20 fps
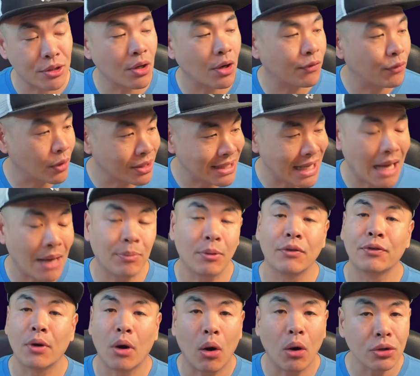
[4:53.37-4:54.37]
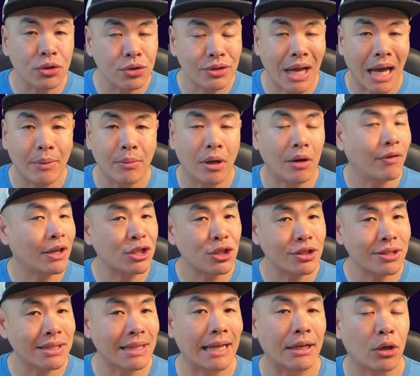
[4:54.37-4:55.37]
So for example, for Ultra Nightmare, if I
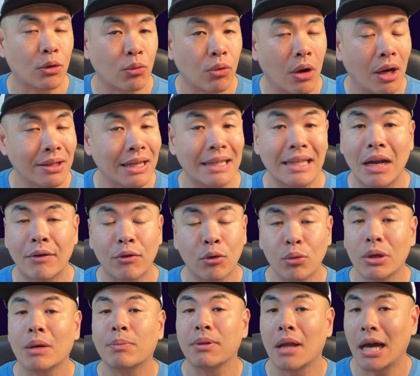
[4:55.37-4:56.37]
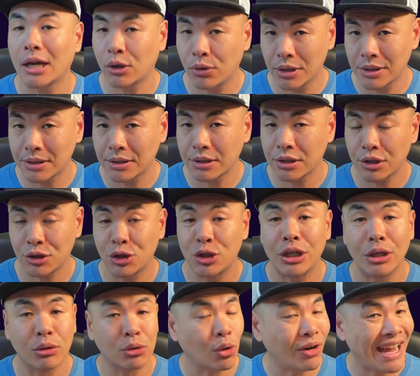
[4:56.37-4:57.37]
just let it run, I never reapply Krisk's
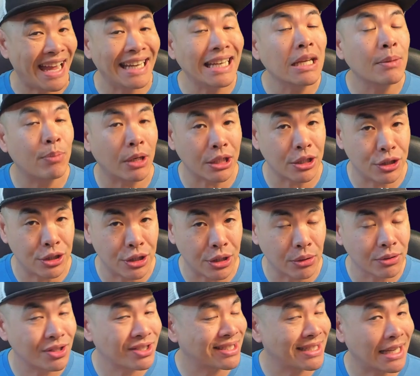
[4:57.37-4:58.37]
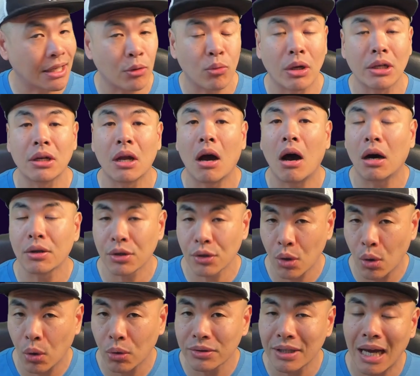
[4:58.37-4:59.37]
shield or anybody's shield, just let it run on auto the
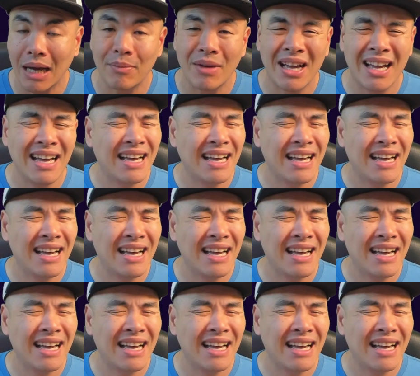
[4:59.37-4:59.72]
whole time,